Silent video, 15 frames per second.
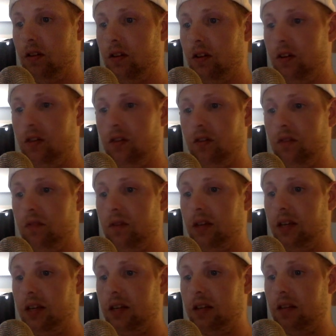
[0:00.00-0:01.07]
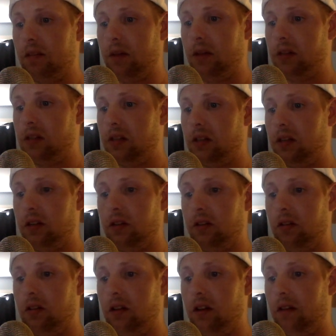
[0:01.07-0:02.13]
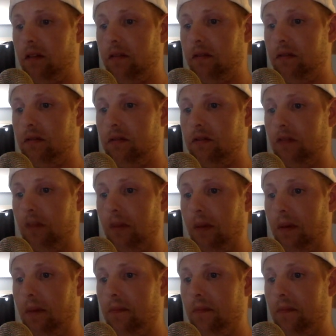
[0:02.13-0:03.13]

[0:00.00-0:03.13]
You know, you might get the best thing in your life from them.